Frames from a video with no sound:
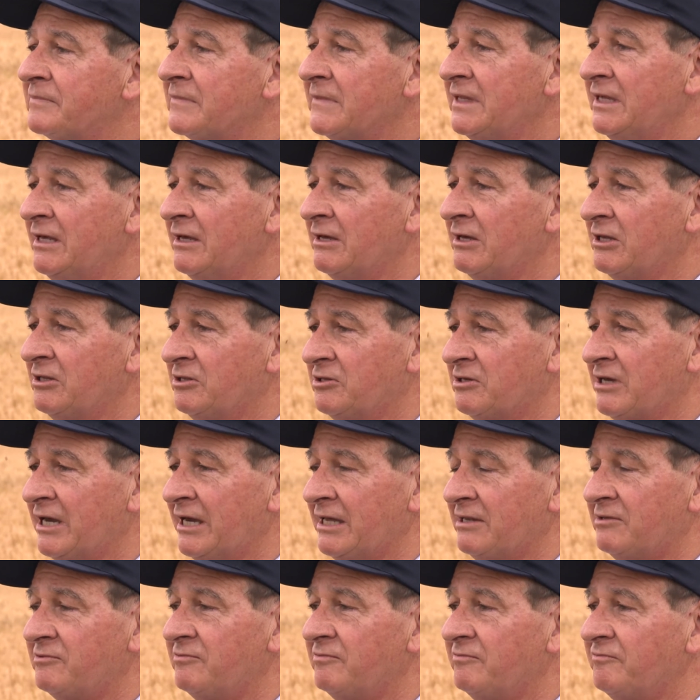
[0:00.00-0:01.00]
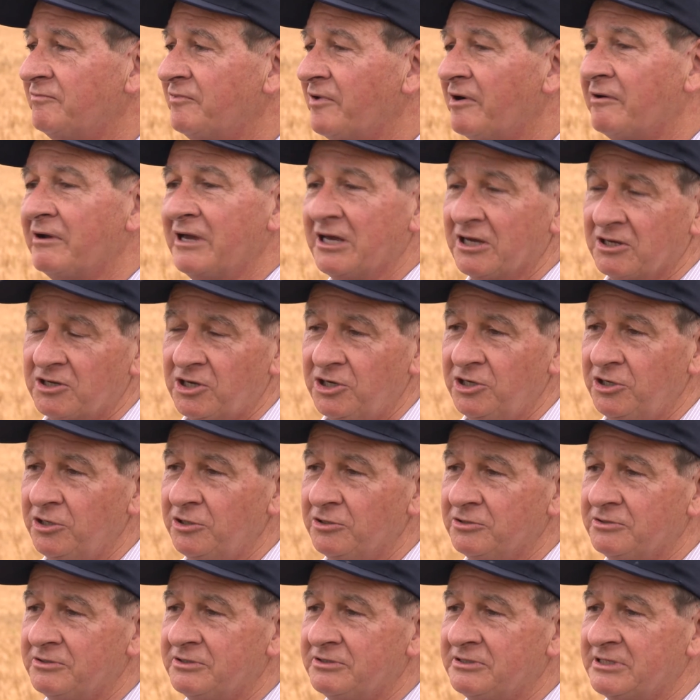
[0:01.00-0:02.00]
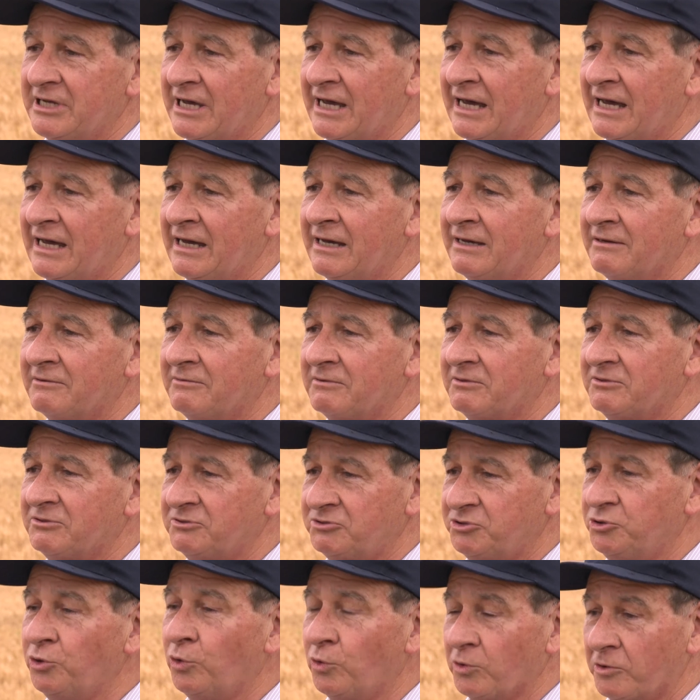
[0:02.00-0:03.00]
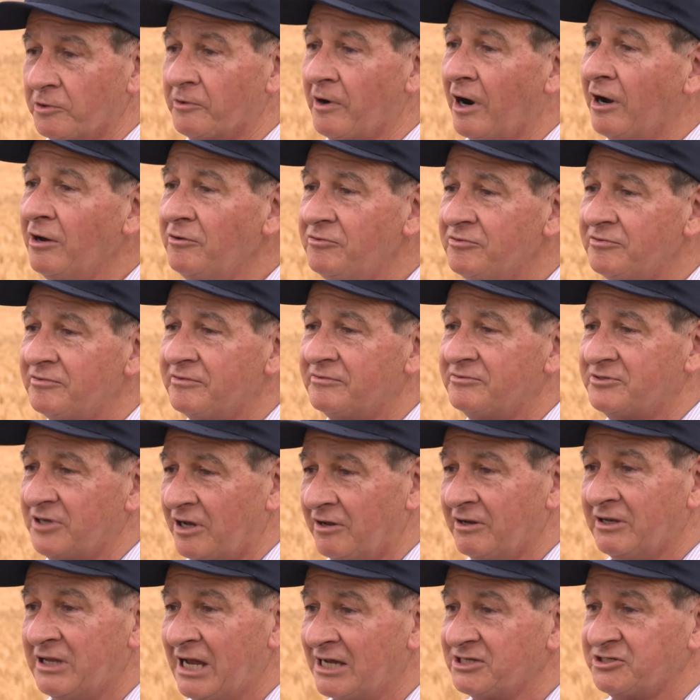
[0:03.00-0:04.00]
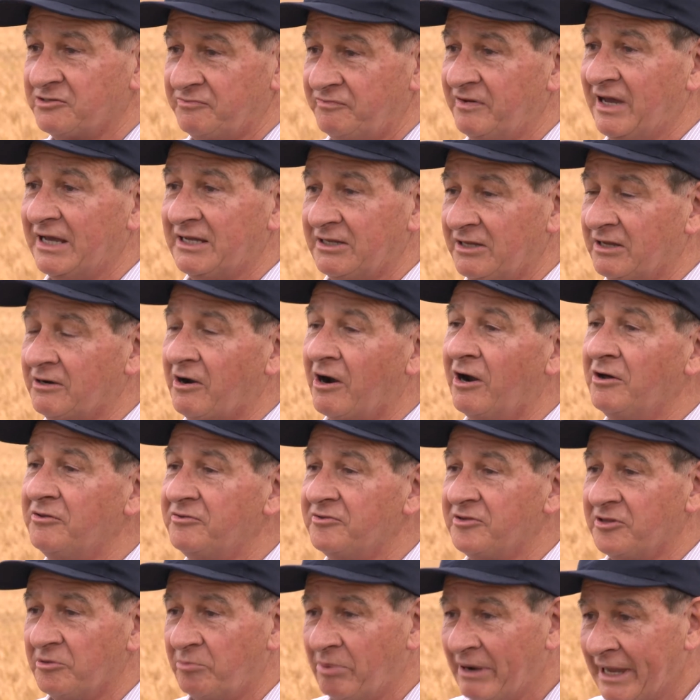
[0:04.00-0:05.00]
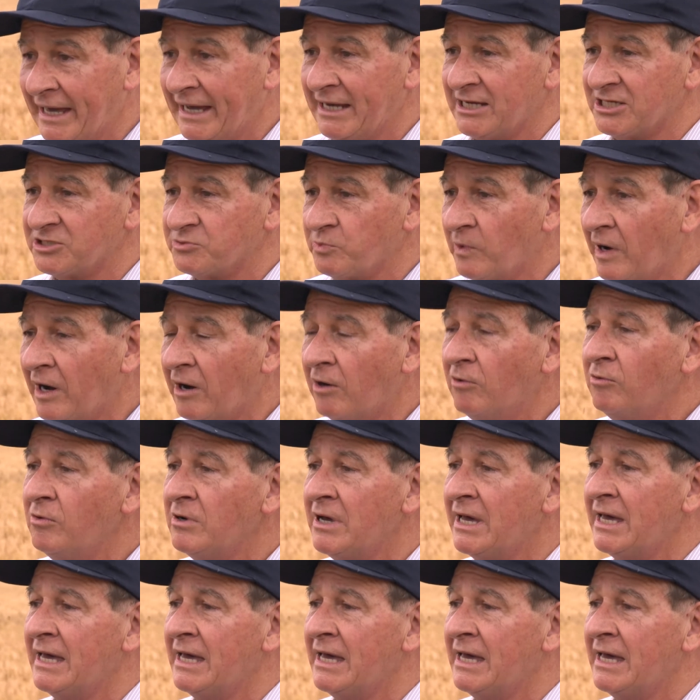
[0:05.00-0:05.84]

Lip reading: you get very acute short growth, so it does affect the growth of the plant as well.